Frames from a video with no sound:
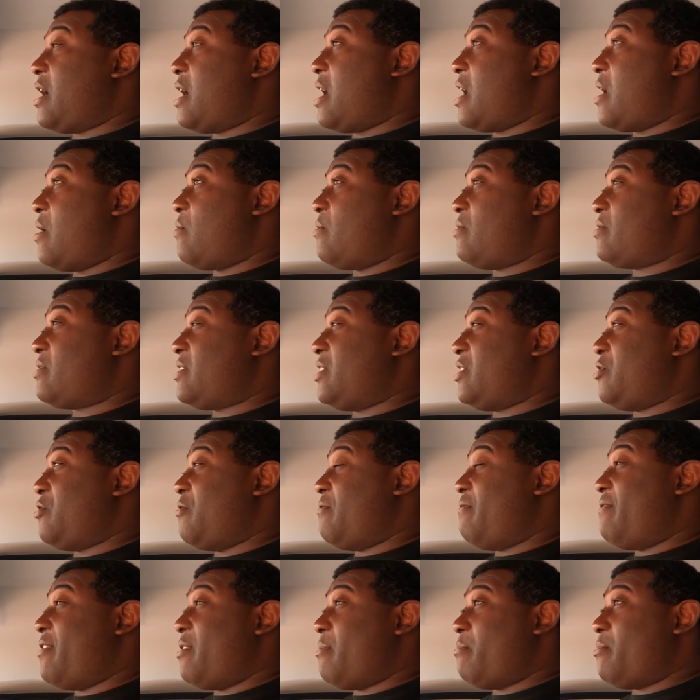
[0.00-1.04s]
I want to say
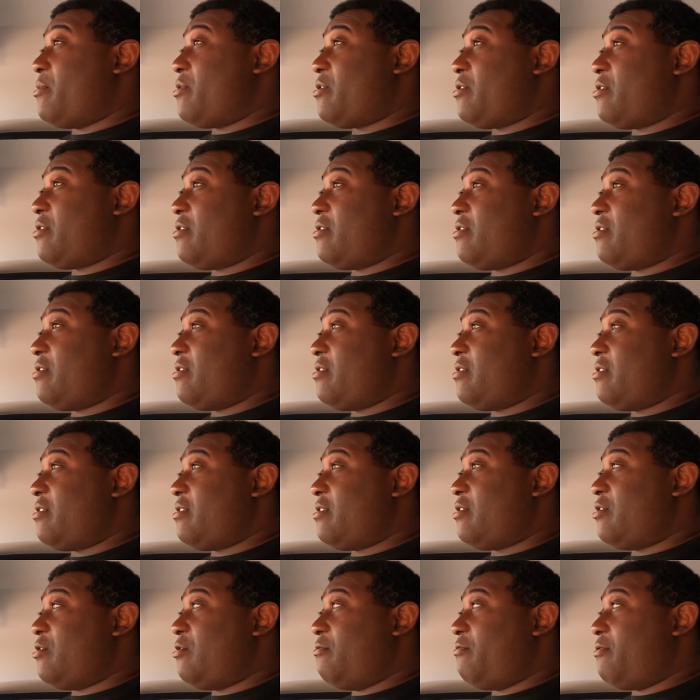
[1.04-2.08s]
November,
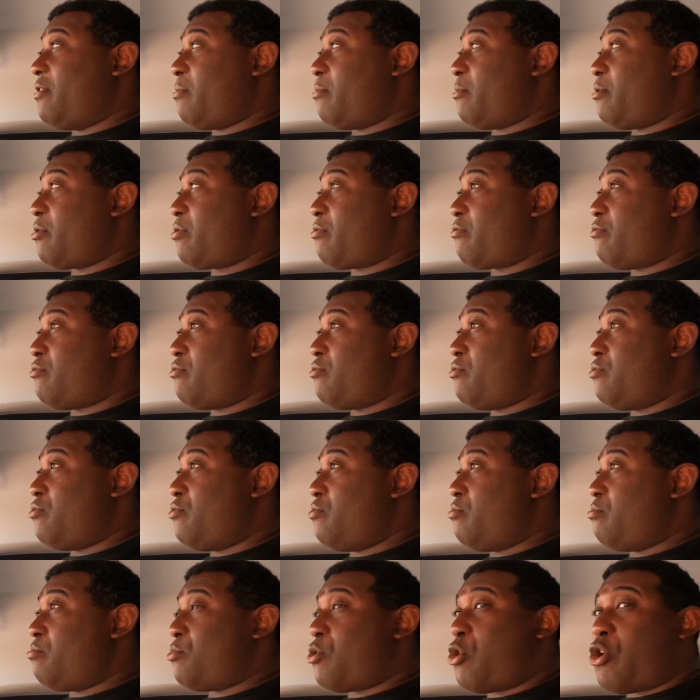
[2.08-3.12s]
November
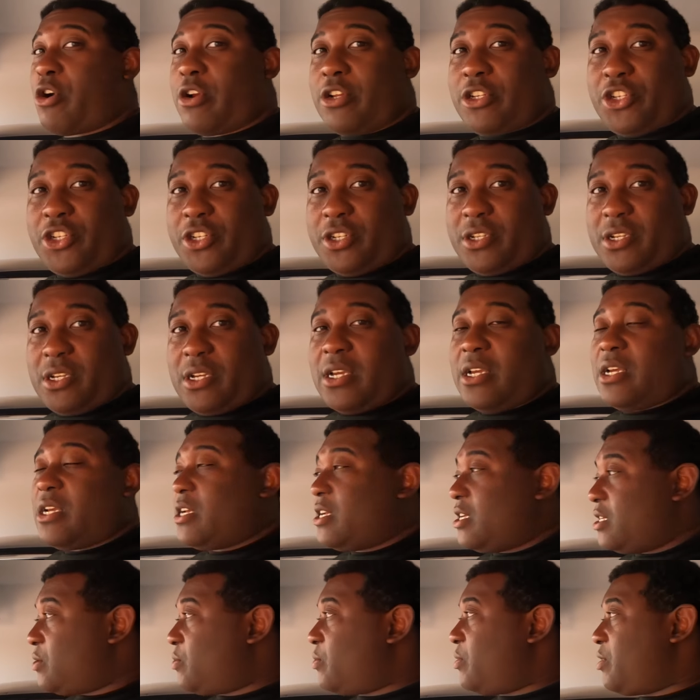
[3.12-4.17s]
through March
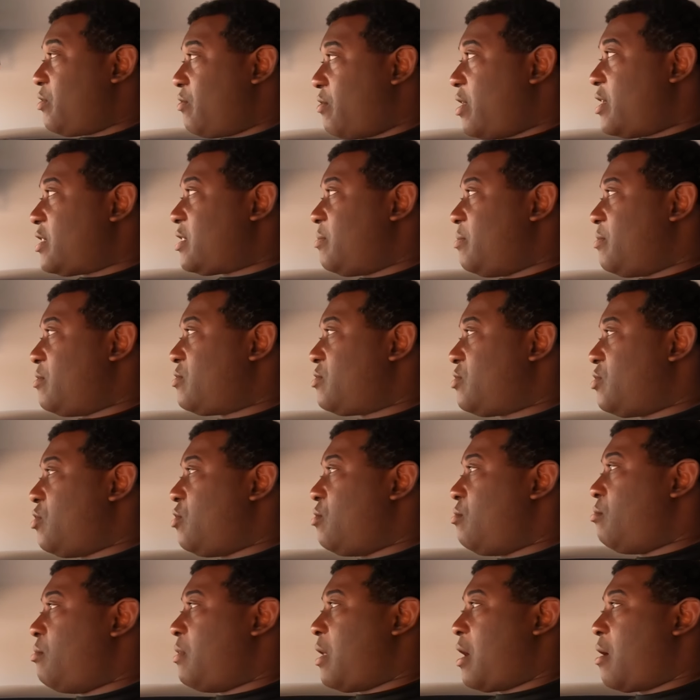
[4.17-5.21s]
is when the grass is supposed to go
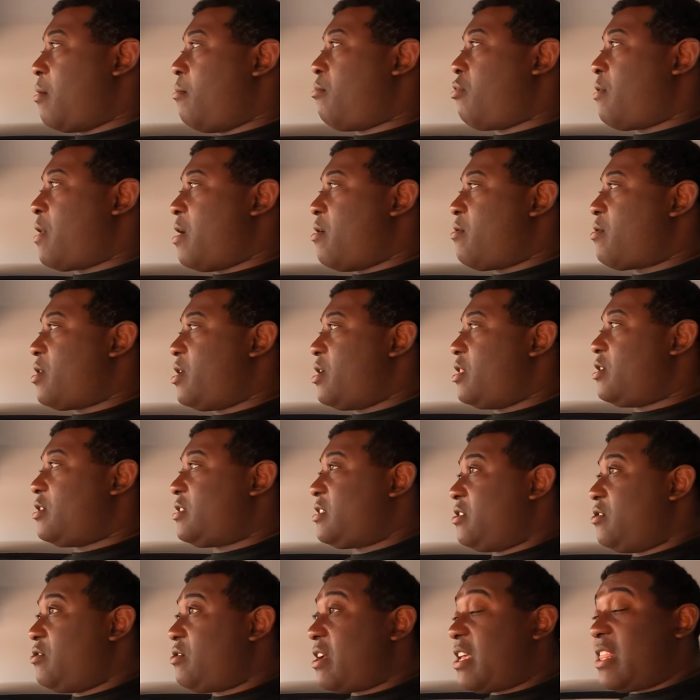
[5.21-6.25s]
like a brown color.
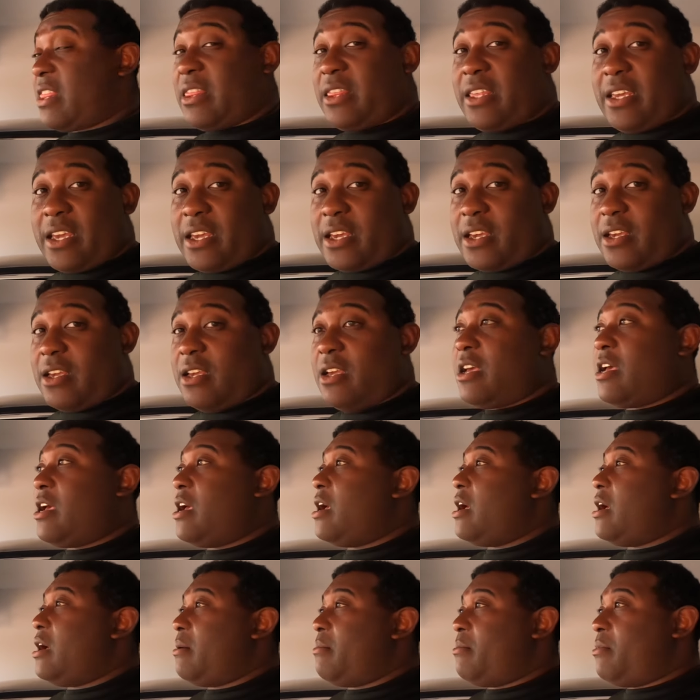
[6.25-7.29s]
Still get thick,
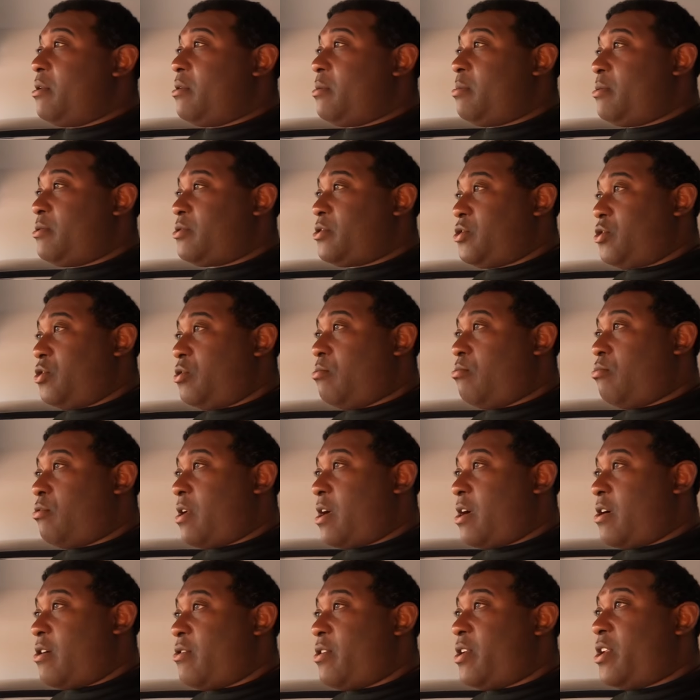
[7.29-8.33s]
but supposed to go
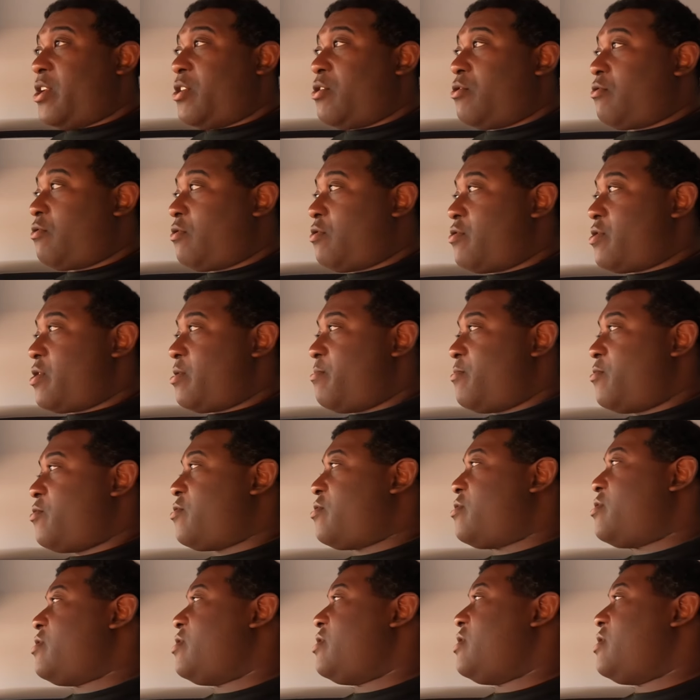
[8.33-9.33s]
brown and don't grow anymore